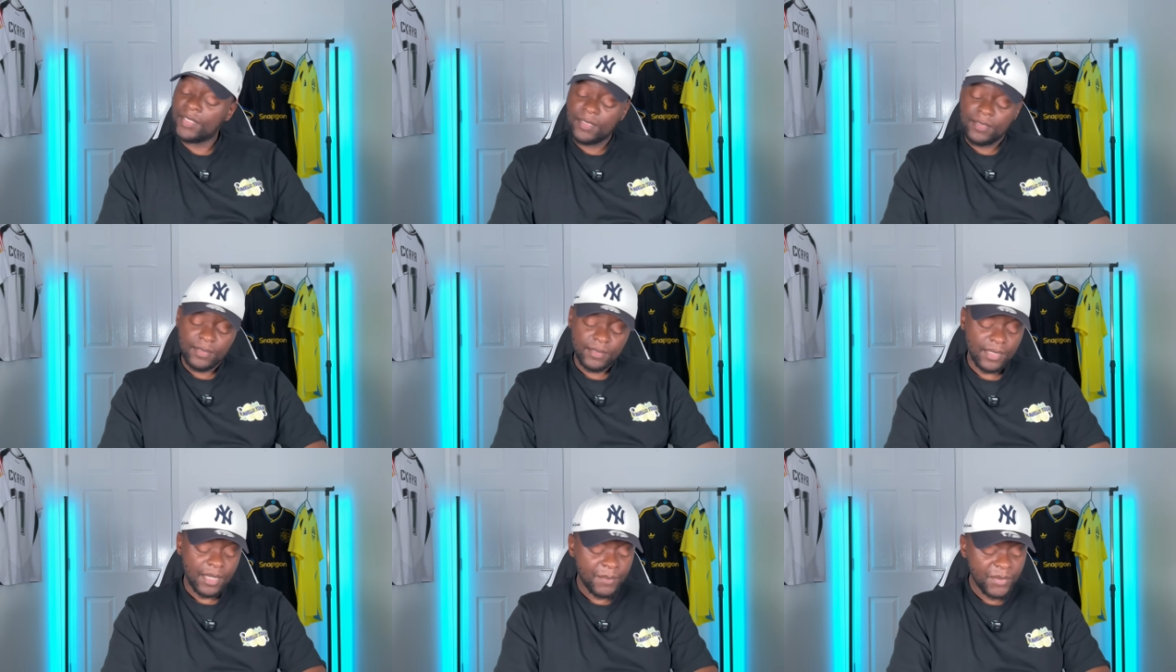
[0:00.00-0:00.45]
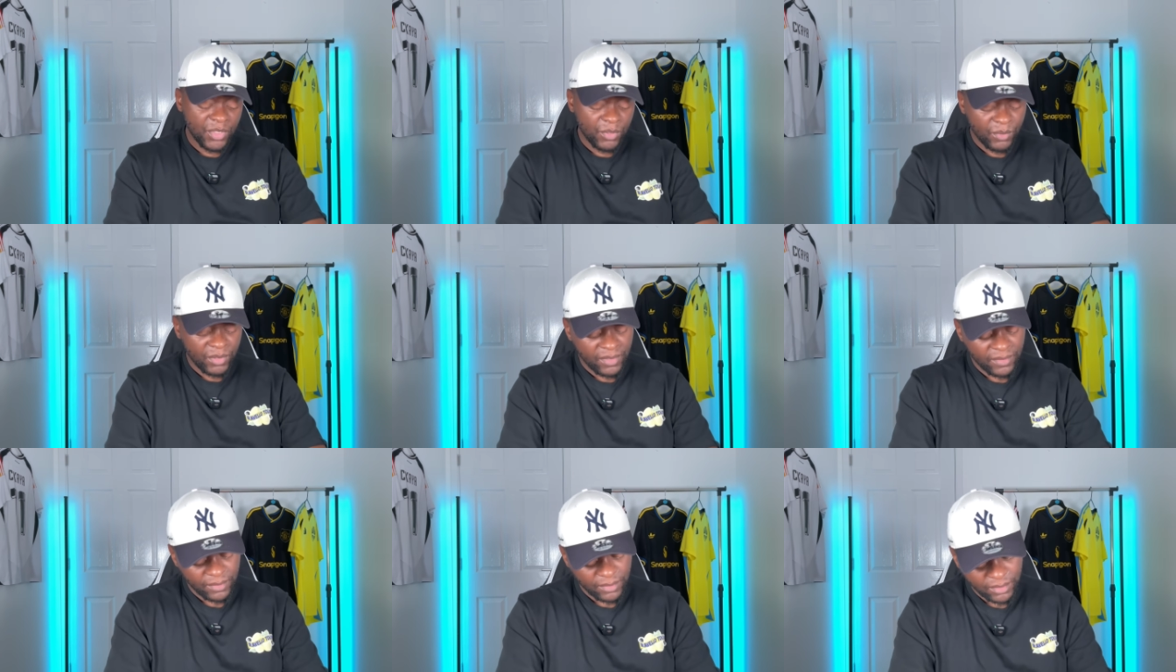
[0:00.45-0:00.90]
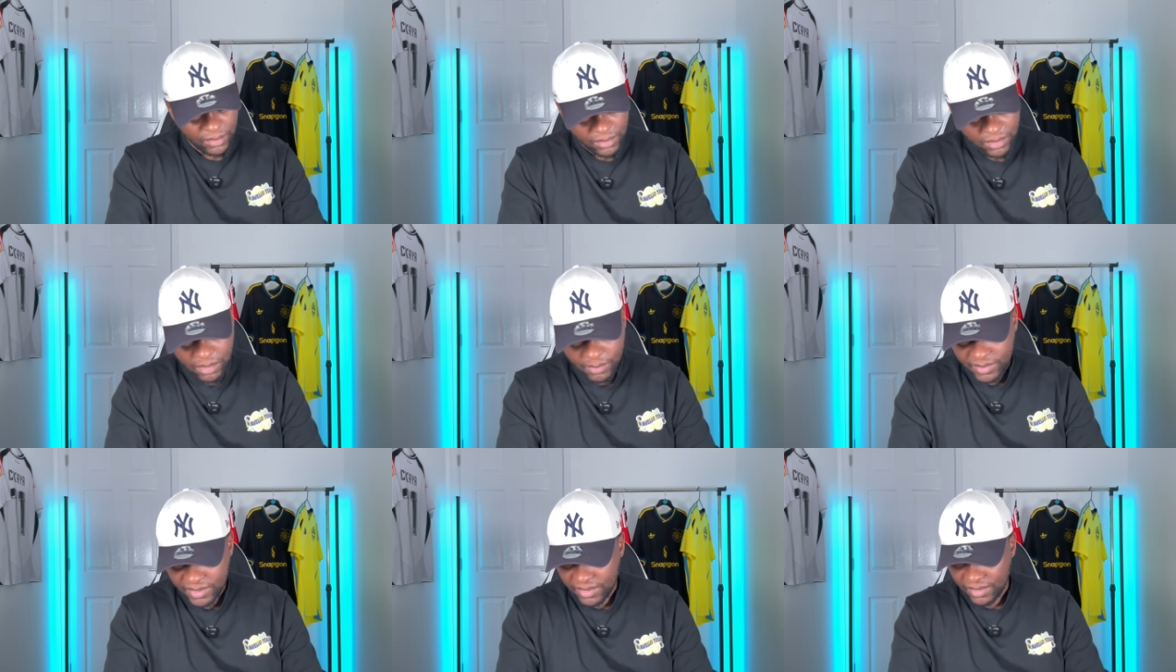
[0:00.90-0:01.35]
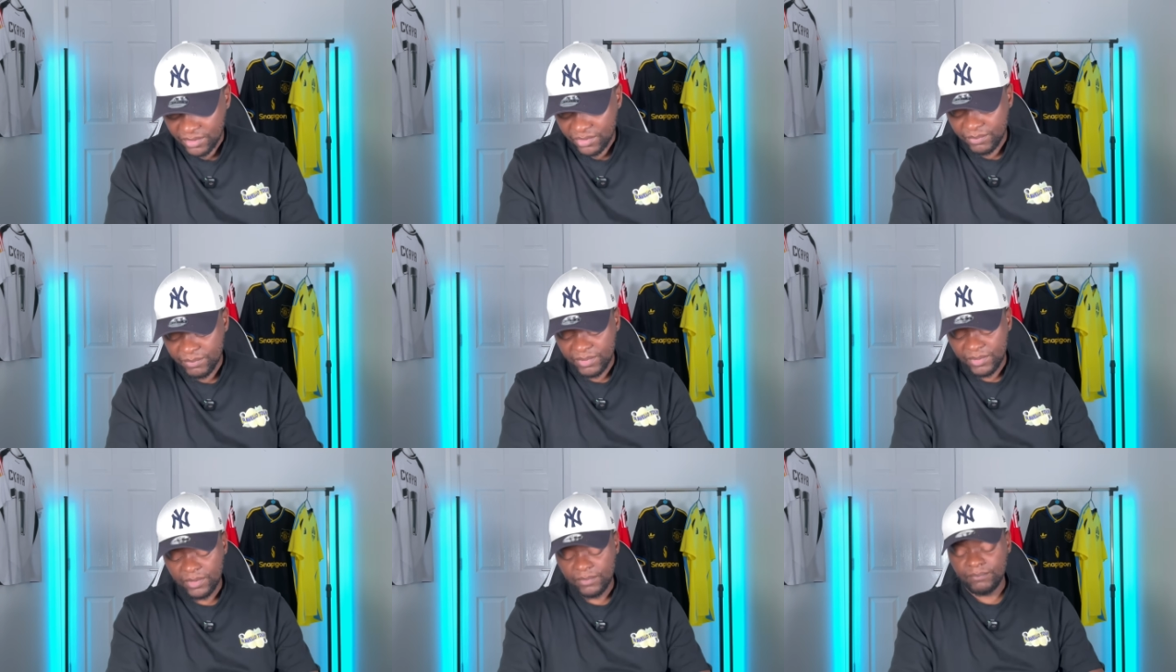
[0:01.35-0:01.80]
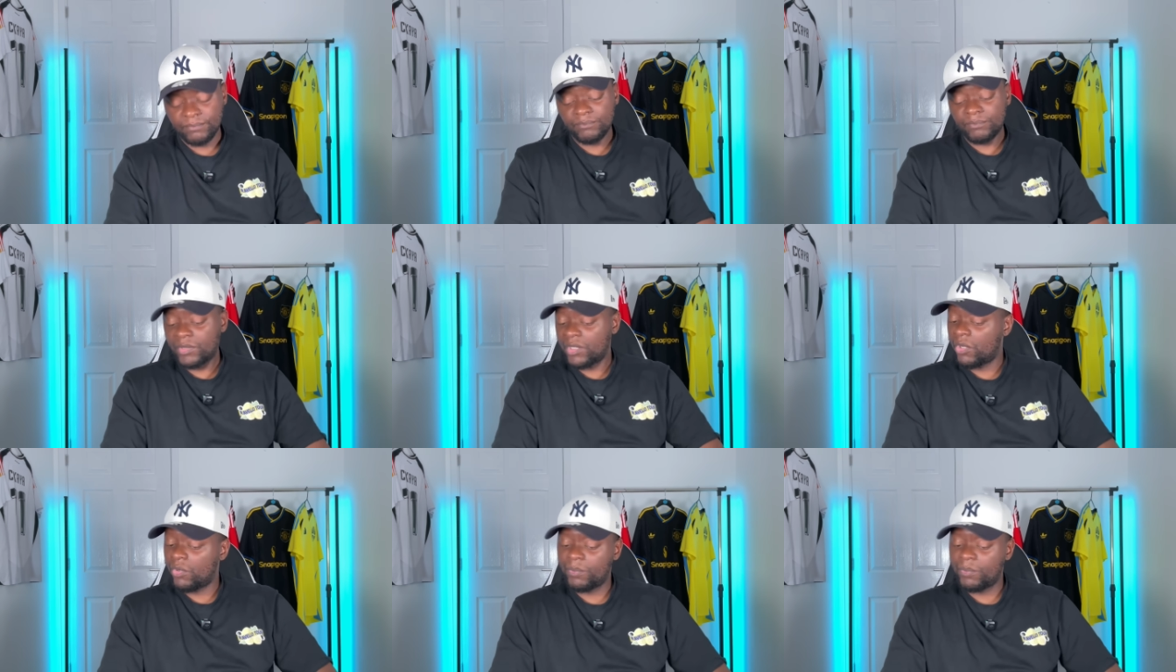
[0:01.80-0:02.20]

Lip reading: Let me know what you think in the comment section below,